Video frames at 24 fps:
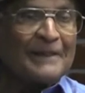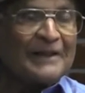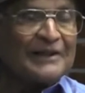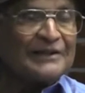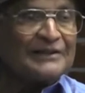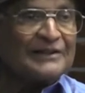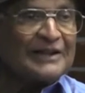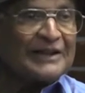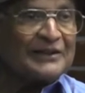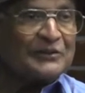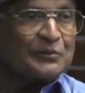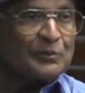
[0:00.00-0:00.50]

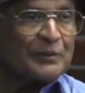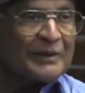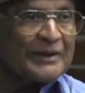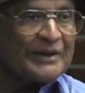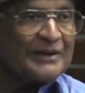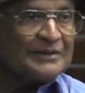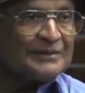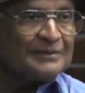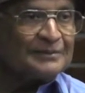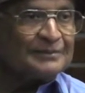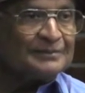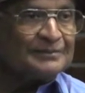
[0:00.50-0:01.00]
In that
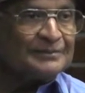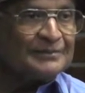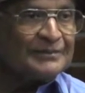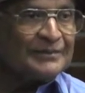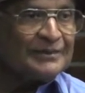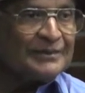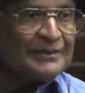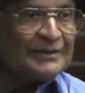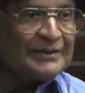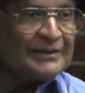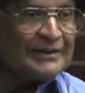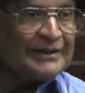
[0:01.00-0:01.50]

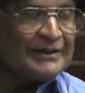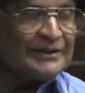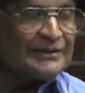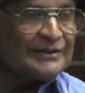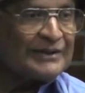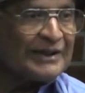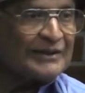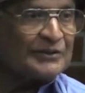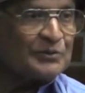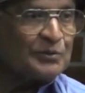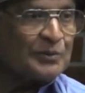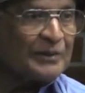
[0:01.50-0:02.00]

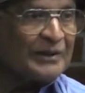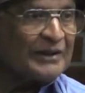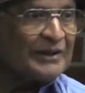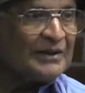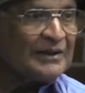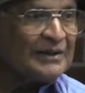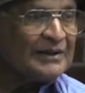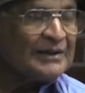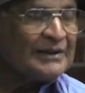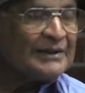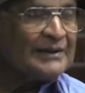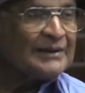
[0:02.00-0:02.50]
way.
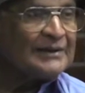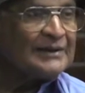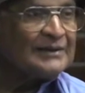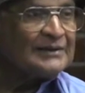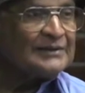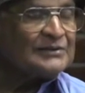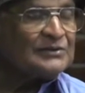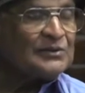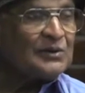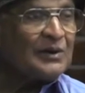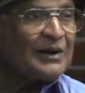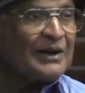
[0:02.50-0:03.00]

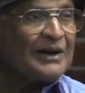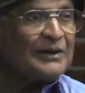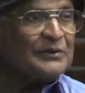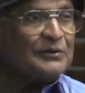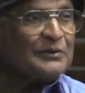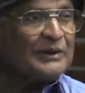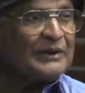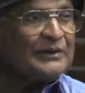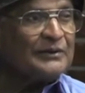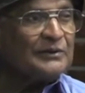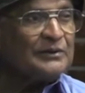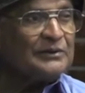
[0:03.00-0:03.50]
So how
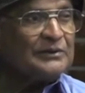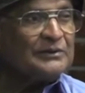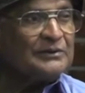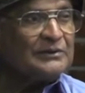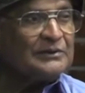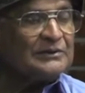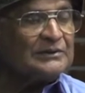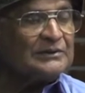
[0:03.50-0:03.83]
can we